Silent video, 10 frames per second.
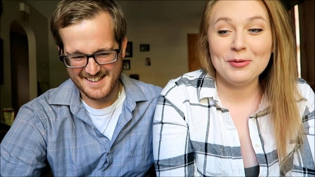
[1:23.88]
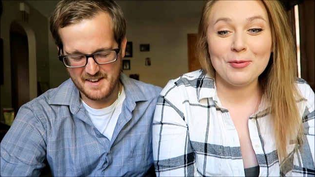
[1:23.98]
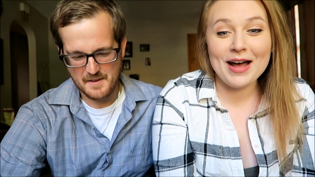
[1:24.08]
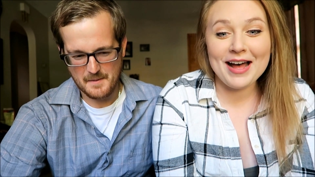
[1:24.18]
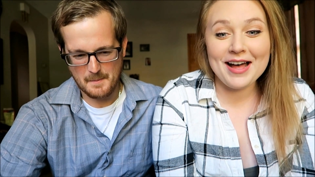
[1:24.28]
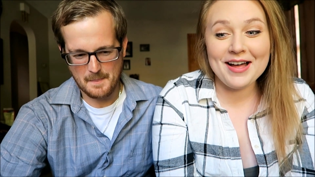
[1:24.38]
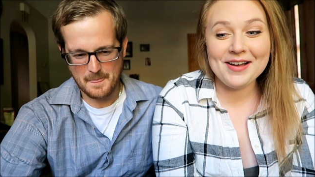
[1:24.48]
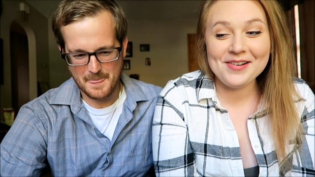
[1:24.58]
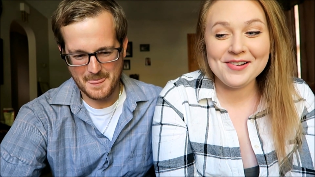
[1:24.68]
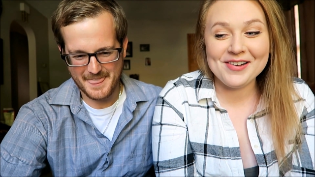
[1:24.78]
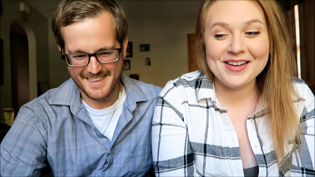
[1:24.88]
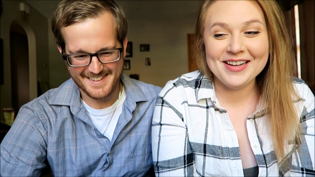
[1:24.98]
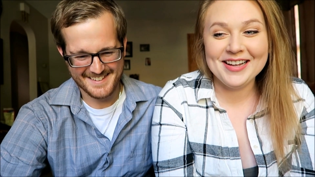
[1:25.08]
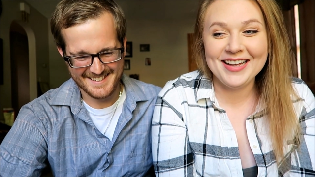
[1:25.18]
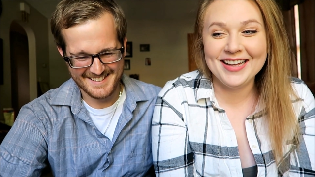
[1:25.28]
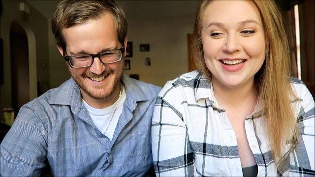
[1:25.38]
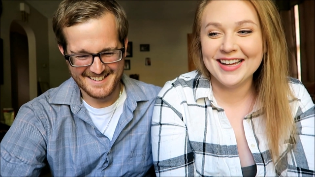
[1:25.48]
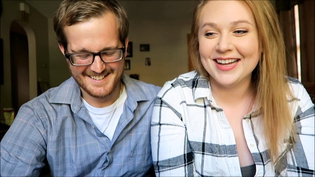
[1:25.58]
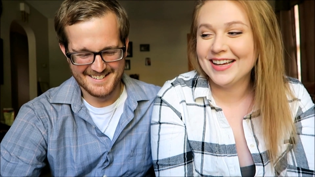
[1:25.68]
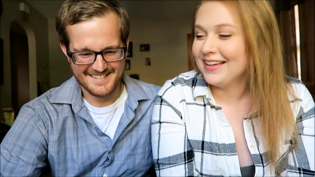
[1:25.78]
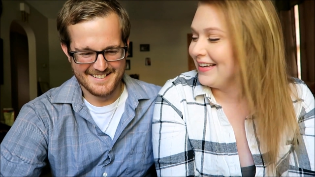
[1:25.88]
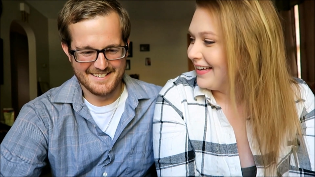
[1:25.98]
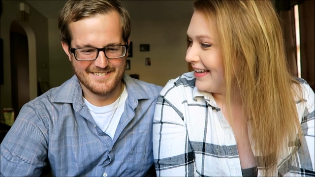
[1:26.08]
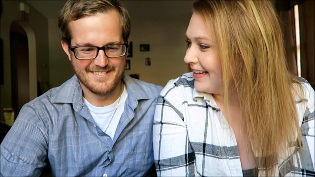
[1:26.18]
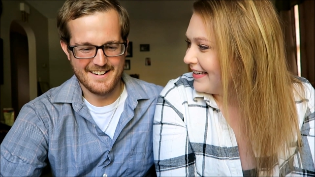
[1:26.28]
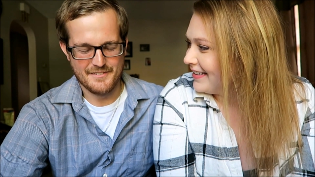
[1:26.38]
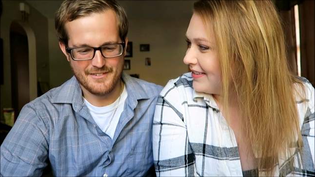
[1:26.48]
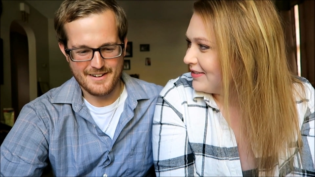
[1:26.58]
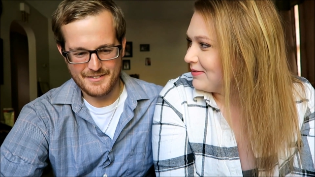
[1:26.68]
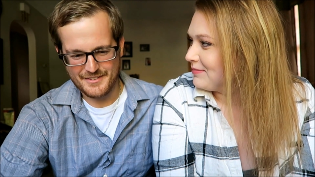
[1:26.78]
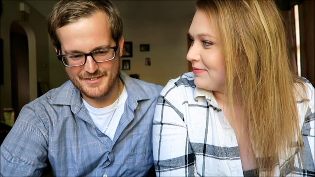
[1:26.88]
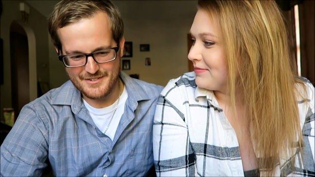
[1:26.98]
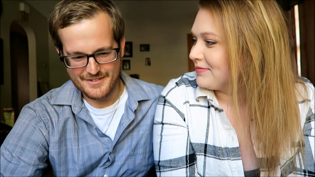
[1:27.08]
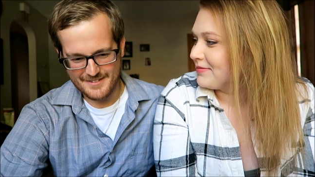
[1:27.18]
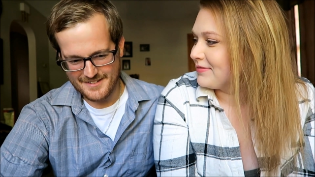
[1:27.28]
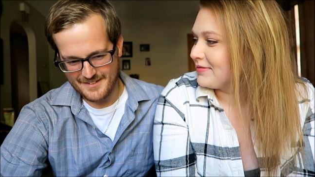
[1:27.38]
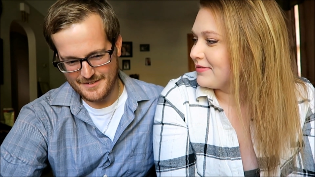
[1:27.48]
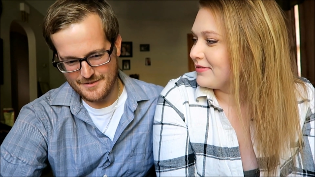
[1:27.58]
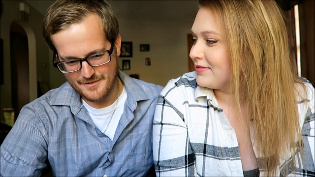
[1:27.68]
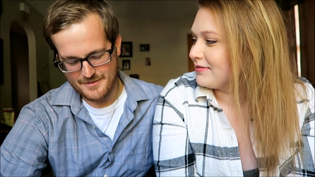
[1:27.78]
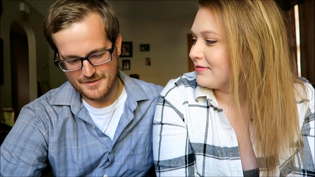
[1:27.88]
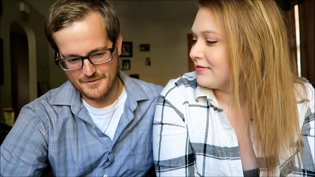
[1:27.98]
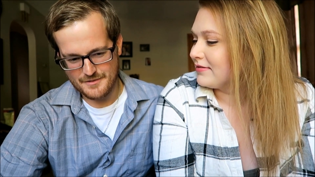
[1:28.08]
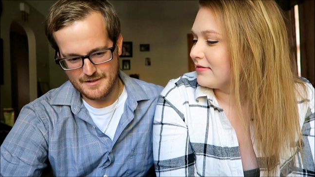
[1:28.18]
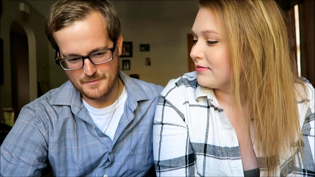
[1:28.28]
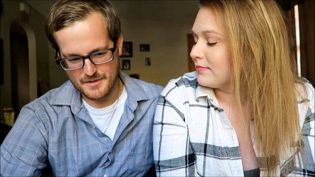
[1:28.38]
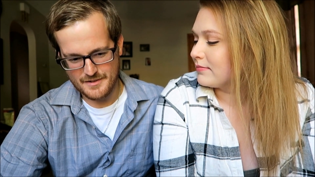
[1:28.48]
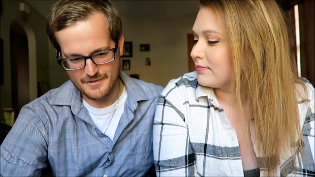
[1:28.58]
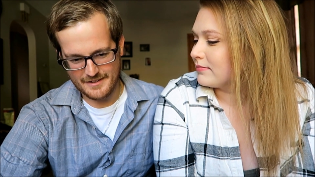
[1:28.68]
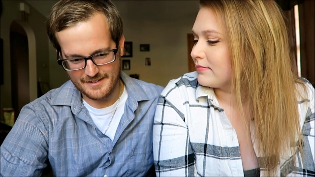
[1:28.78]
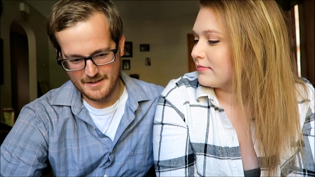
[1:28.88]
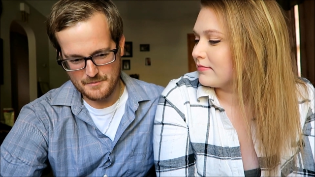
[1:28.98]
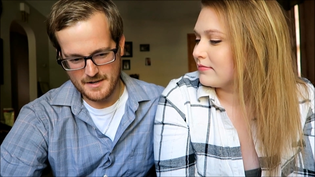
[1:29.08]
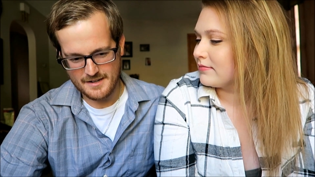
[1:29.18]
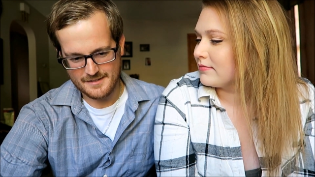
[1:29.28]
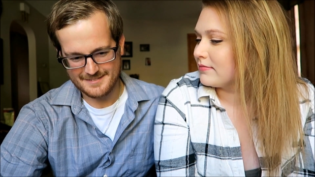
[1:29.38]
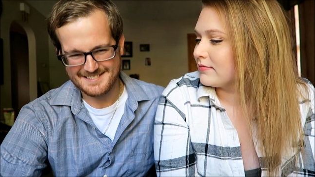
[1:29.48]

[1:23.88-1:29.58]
Speaker 1: Wow.
Speaker 2: Whenever I was a jerk to you or screwed up, you'd always came back.